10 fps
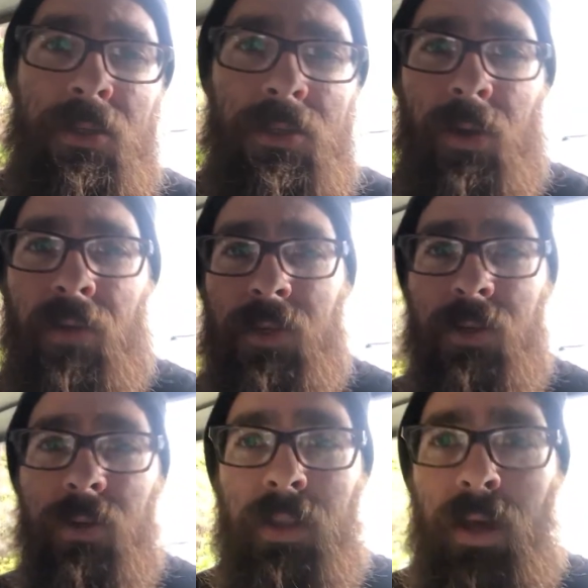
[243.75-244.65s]
So after
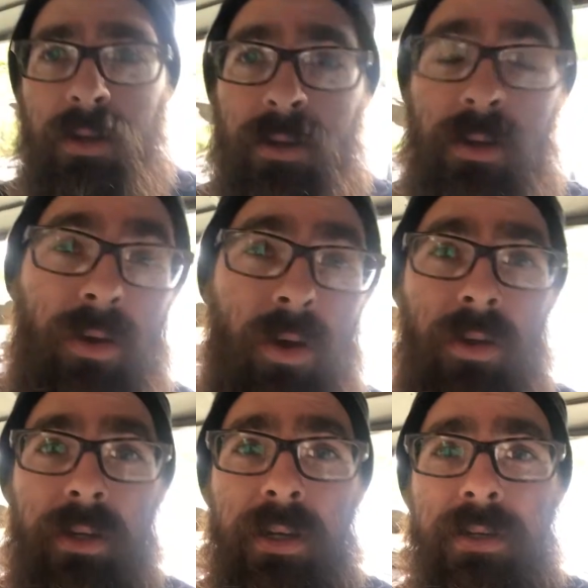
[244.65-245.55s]
doing that, all
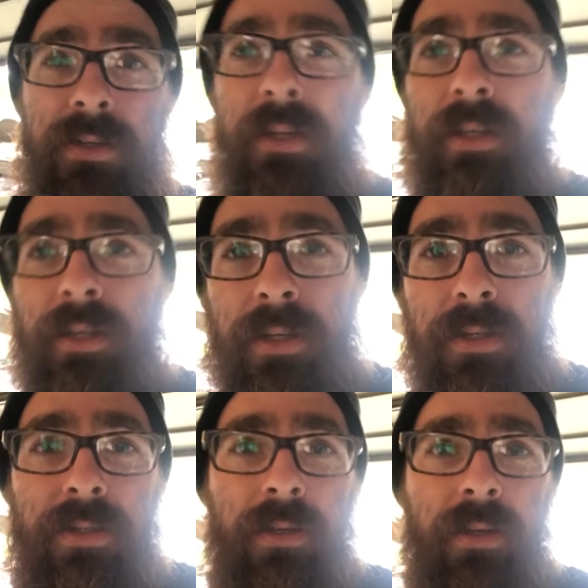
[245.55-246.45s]
it is
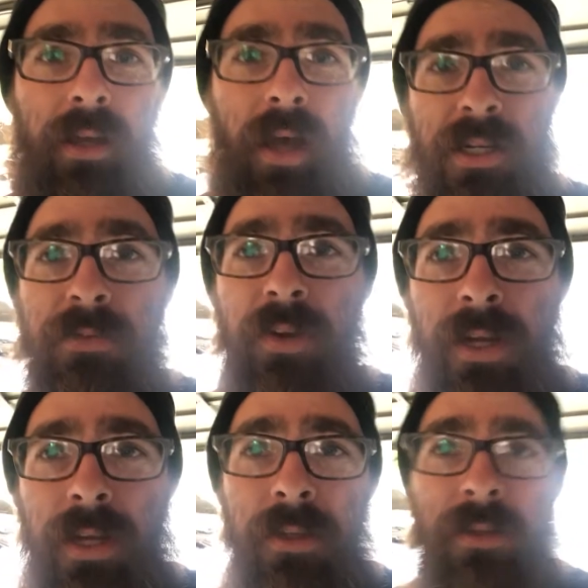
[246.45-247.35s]
is
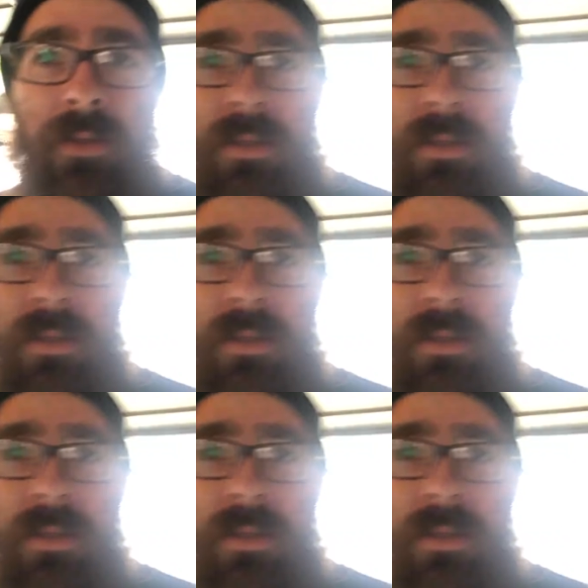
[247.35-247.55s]
activating